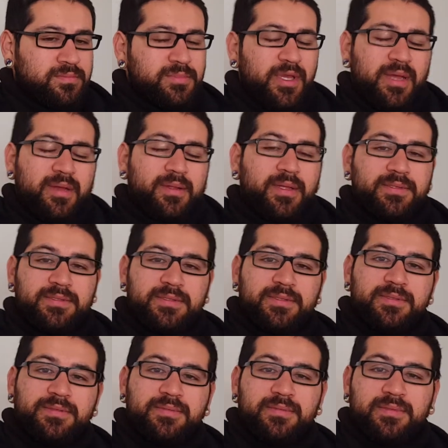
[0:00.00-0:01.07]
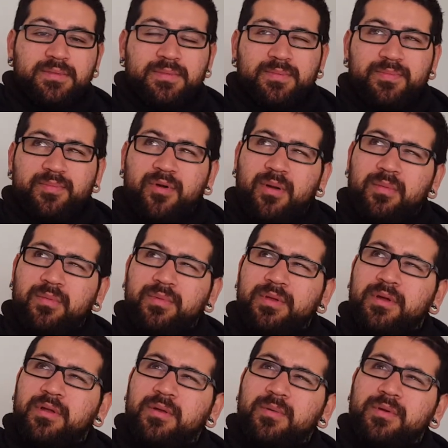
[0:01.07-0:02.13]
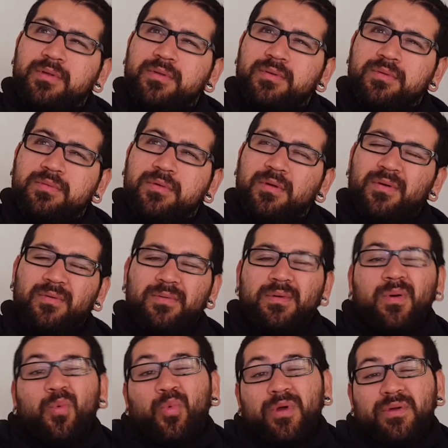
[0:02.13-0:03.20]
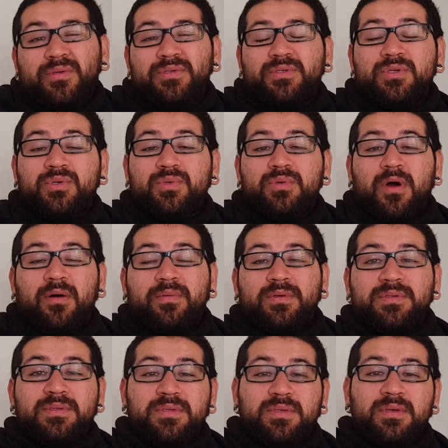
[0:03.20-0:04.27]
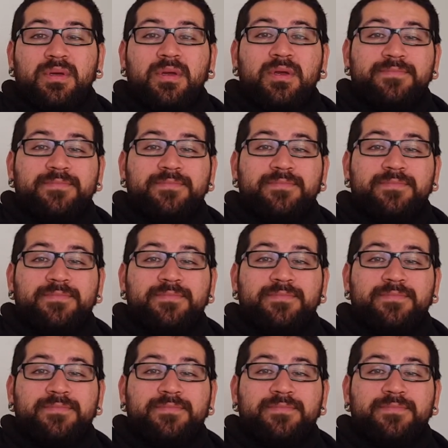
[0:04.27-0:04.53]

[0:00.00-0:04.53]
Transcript: yeah, that's probably all I want to do. Oh, wheels too, obviously.